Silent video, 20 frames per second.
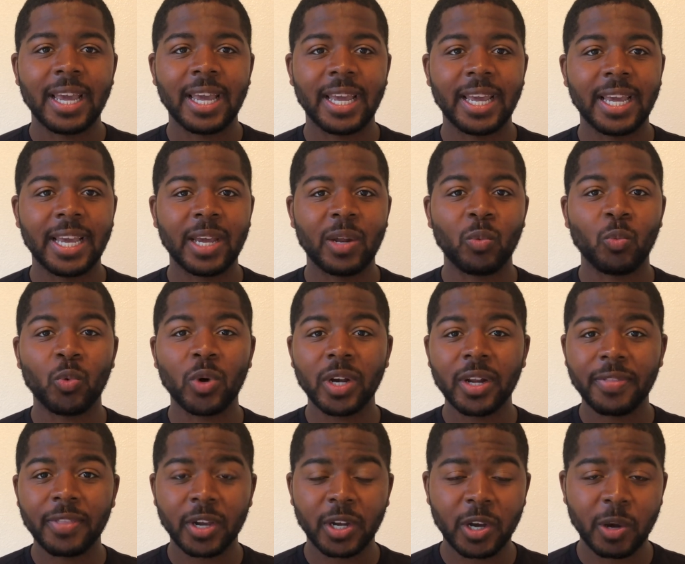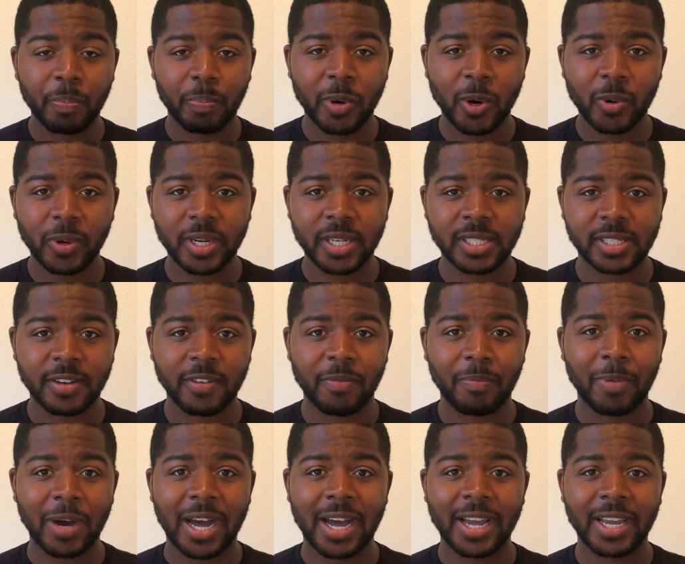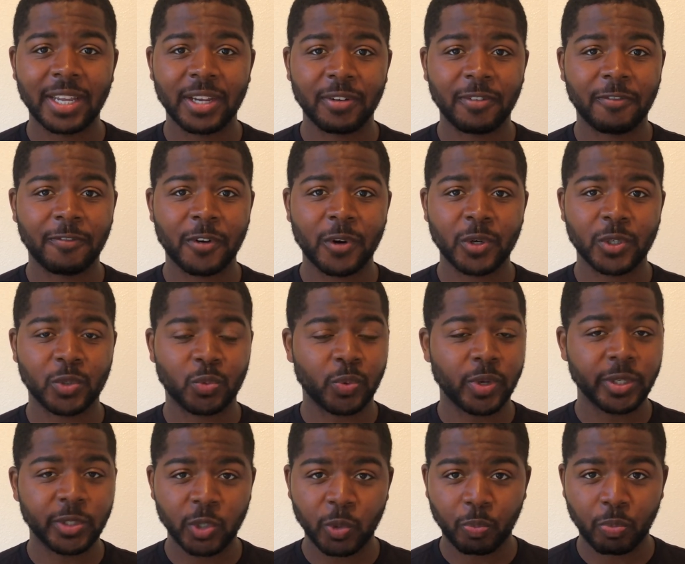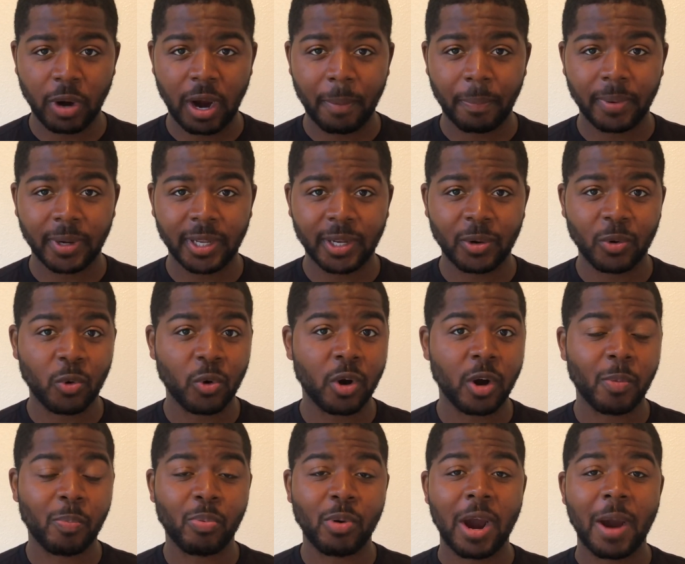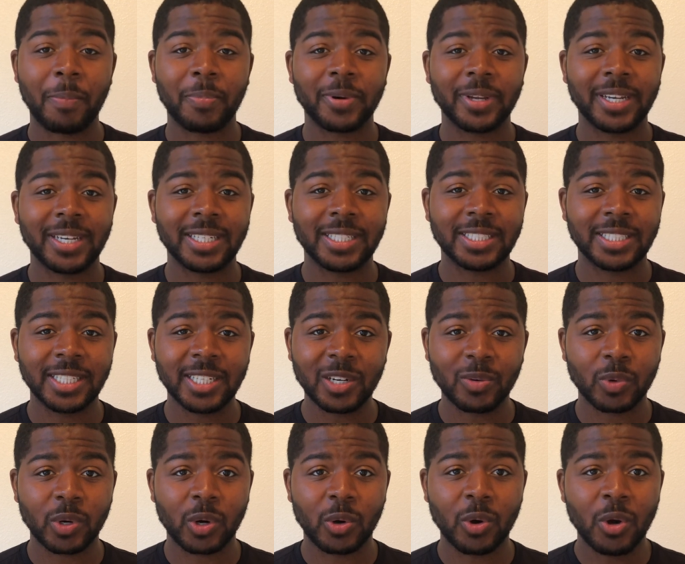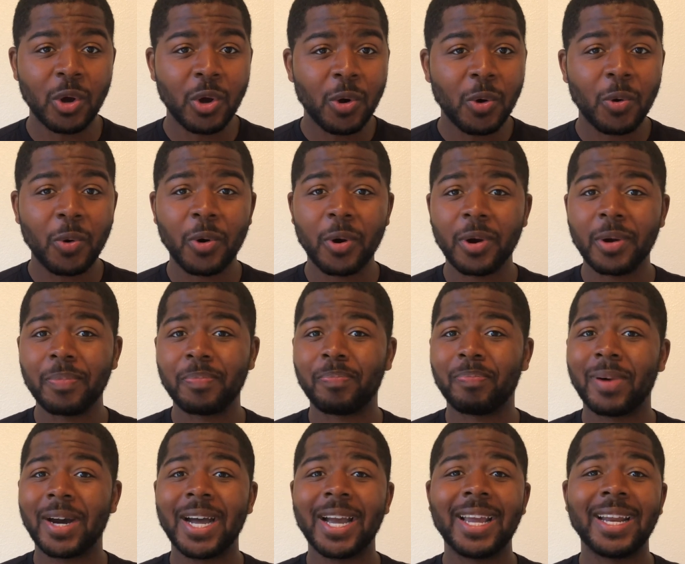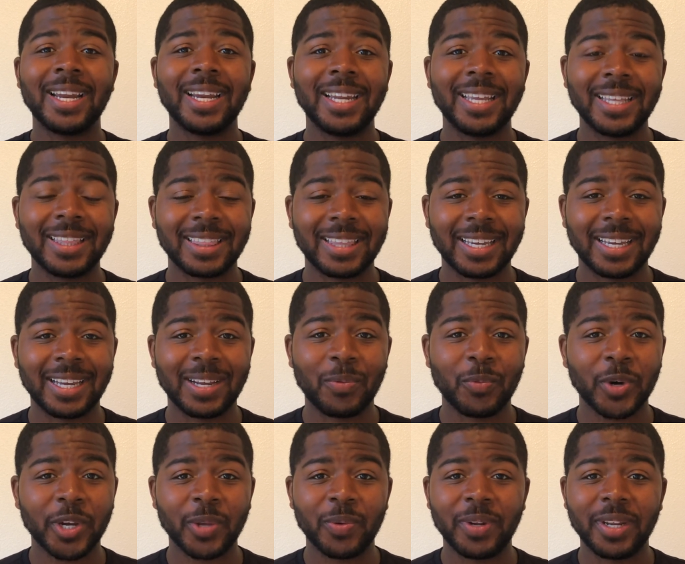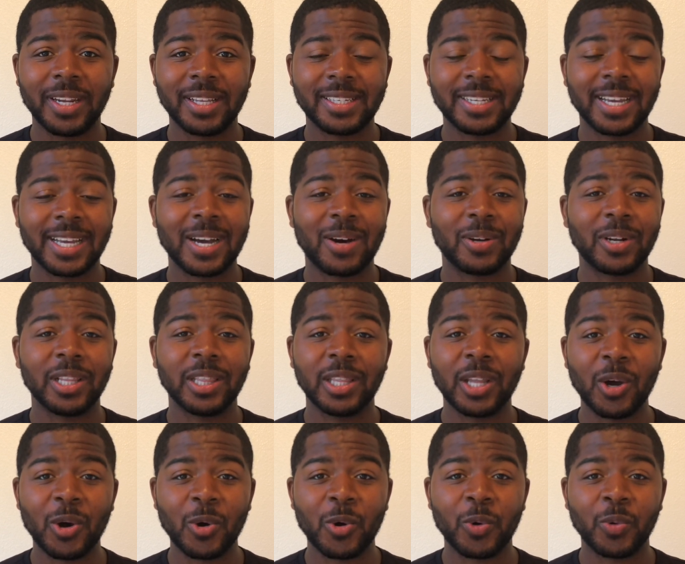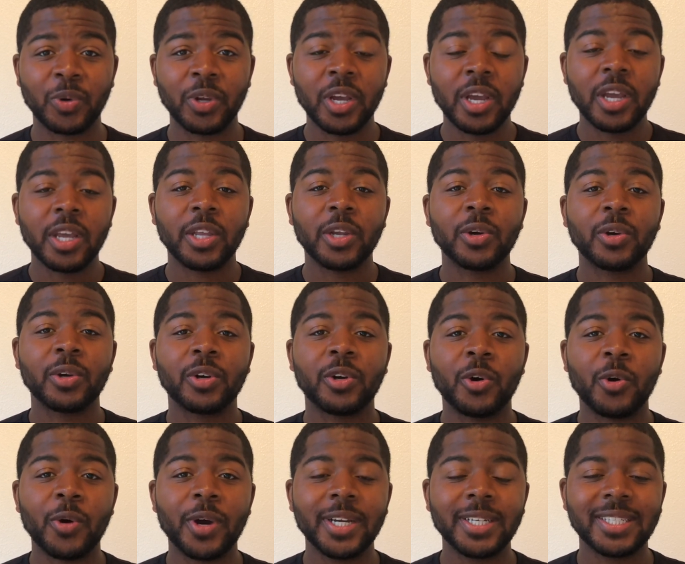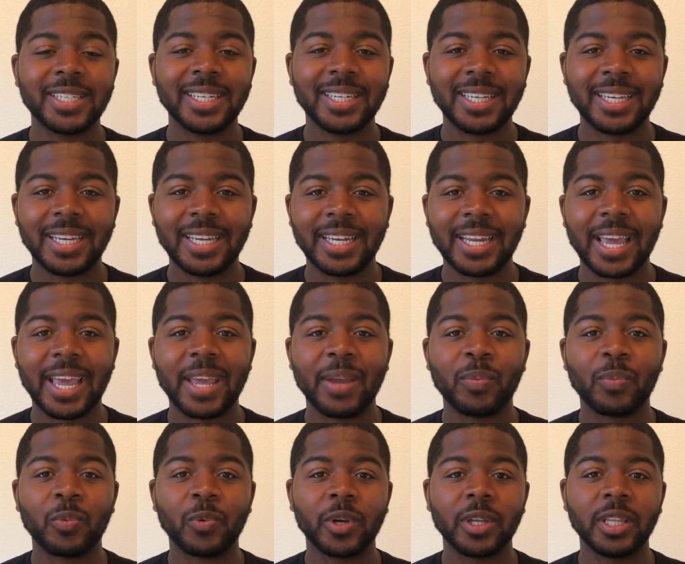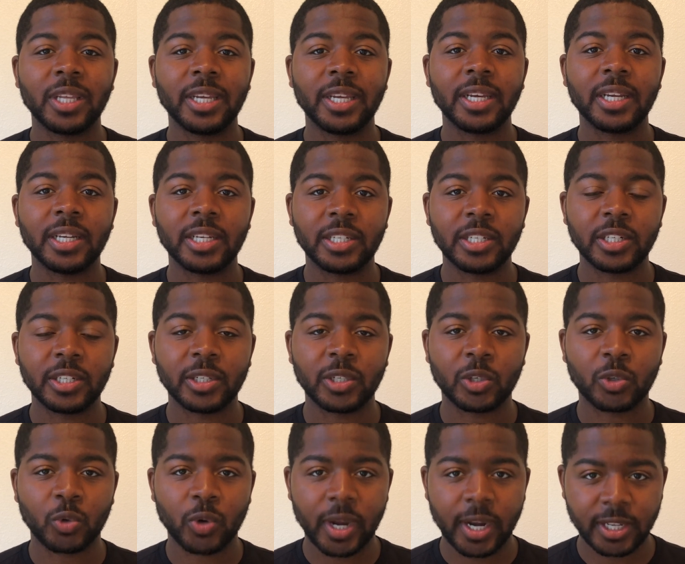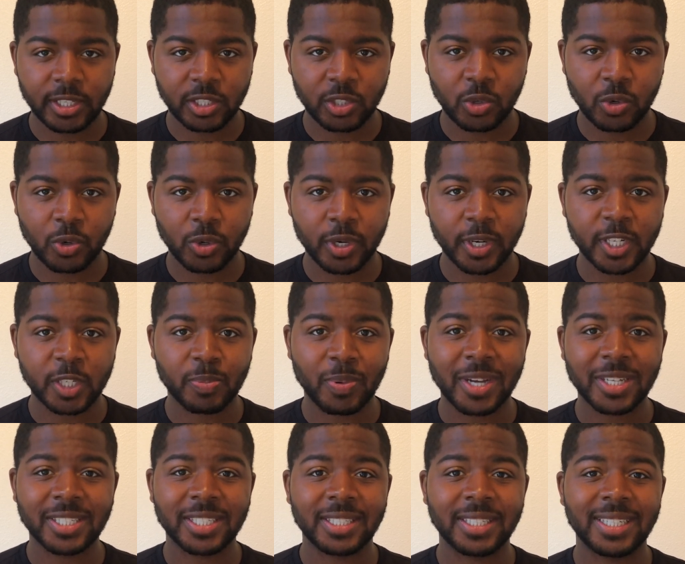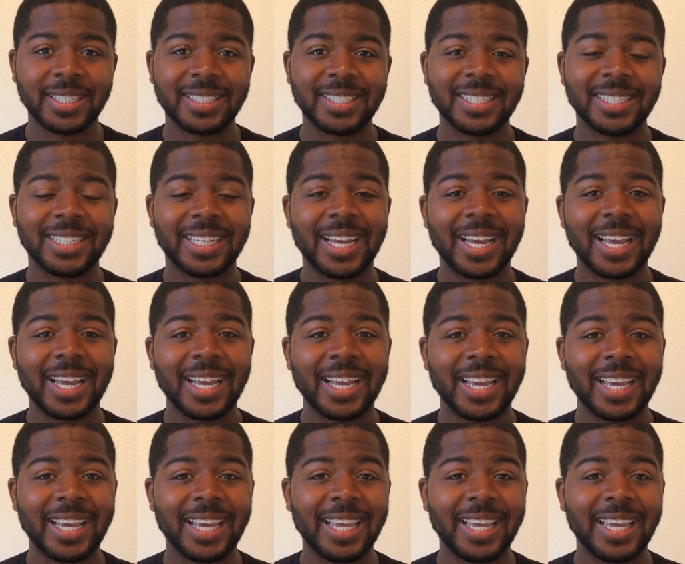And one of the components of buying your first rental property or a property in general, or buying anything where you need to take out a loan, you're going to need a really good credit score, especially today